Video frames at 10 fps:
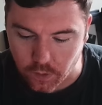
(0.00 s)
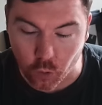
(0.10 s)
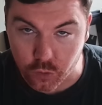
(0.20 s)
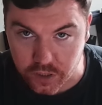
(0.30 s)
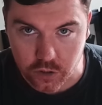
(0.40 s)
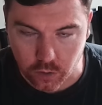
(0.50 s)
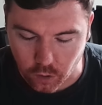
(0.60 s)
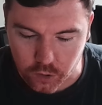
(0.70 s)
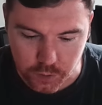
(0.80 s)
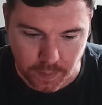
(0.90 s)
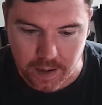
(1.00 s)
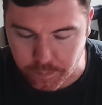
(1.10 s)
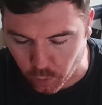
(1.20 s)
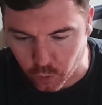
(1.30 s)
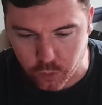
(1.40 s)
undisclosed by
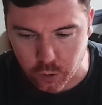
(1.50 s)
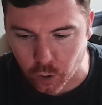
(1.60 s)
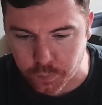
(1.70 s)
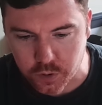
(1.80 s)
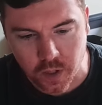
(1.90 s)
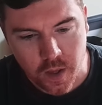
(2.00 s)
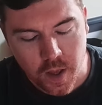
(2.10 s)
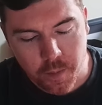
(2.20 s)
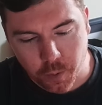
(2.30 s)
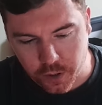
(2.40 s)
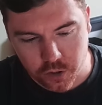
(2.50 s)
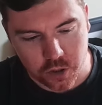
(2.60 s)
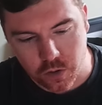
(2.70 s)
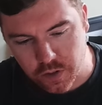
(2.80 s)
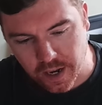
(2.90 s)
both clubs, but you're
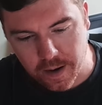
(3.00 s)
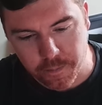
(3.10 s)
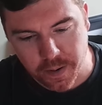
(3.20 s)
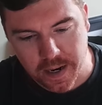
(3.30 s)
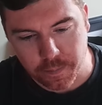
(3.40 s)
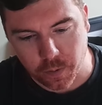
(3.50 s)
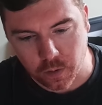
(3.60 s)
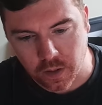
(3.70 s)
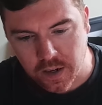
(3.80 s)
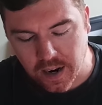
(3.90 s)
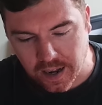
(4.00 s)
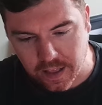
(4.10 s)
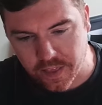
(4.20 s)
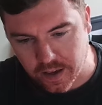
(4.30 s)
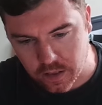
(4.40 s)
still getting people
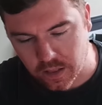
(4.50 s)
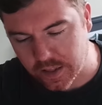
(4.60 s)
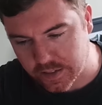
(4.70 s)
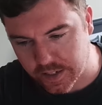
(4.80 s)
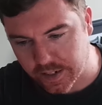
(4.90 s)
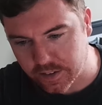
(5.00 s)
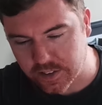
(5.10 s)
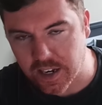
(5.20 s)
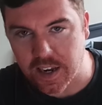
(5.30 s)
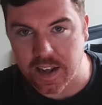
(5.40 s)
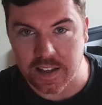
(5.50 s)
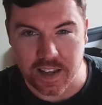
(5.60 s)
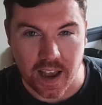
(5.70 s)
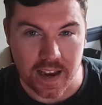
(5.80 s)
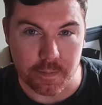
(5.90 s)
at The Athletic saying it's
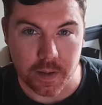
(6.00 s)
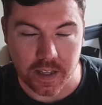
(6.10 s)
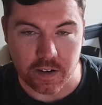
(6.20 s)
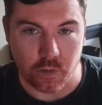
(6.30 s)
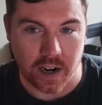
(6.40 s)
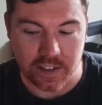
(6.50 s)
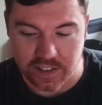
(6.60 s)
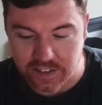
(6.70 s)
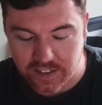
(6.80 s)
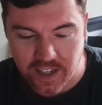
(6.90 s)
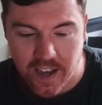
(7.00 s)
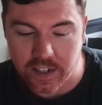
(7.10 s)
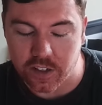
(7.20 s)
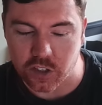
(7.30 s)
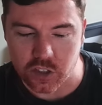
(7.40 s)
8 million rising to 10,
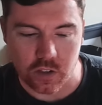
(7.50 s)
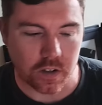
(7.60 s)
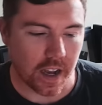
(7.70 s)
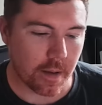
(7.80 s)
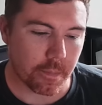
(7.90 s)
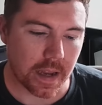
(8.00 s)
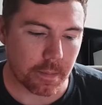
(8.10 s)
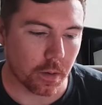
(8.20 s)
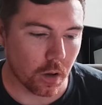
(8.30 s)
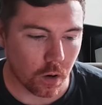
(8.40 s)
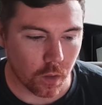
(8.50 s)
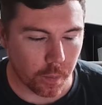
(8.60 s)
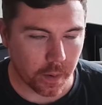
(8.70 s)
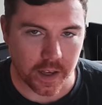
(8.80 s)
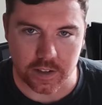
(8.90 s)
and you're still getting people at other
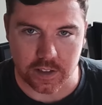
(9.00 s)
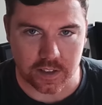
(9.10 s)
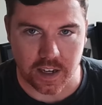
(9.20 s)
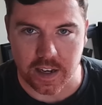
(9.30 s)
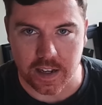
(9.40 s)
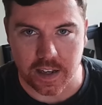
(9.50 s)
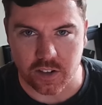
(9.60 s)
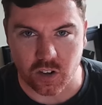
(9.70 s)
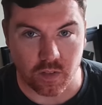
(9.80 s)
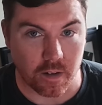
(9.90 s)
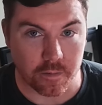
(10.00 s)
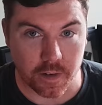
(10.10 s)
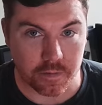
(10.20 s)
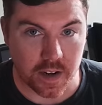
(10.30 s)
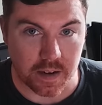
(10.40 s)
places saying it's around
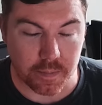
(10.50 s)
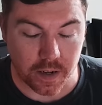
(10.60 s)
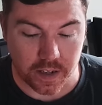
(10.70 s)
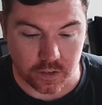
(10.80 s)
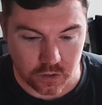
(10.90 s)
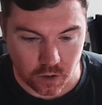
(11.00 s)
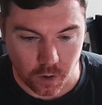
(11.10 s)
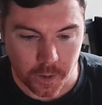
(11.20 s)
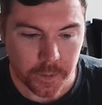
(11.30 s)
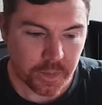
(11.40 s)
15 million. So